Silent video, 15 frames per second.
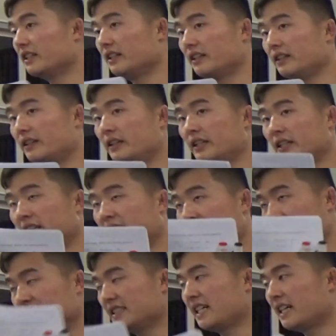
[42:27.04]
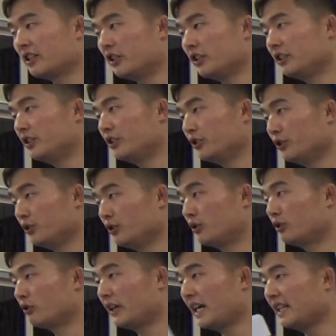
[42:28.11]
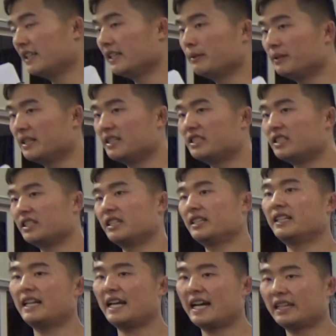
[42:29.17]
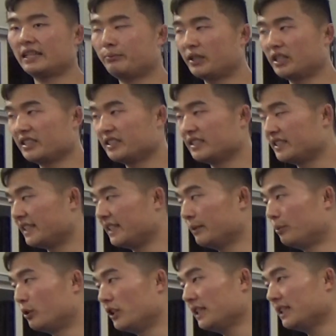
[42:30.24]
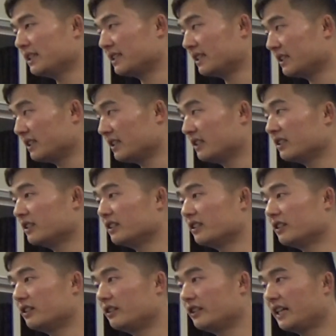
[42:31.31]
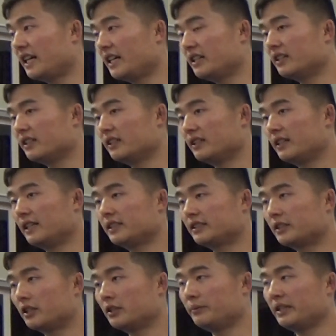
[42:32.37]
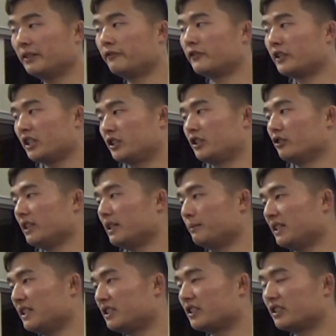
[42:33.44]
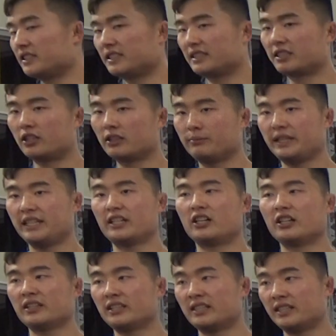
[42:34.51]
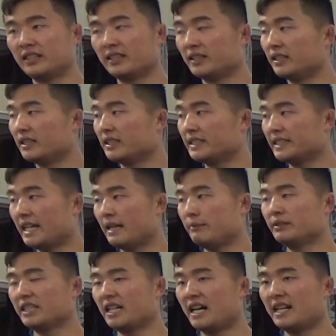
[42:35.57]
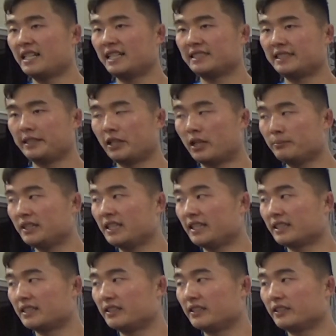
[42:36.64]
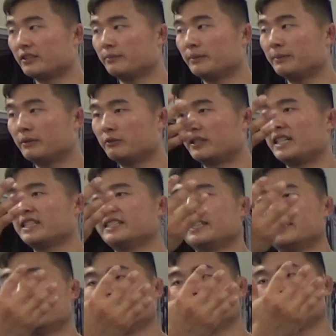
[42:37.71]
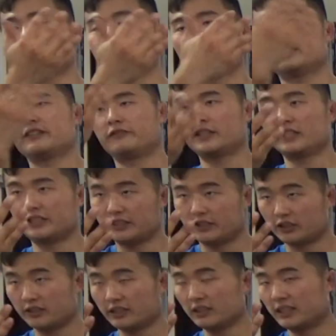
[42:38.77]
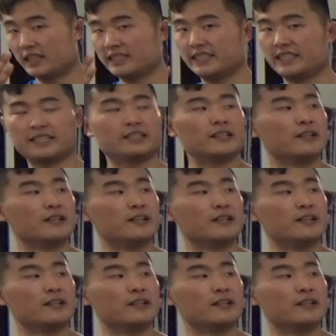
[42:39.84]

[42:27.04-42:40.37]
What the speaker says: the lenses are going to create an image at the person's near point. Okay? And it's going to be a virtual image because it's got to be on the same side as the object. So remember what I said in the first tutorial? I said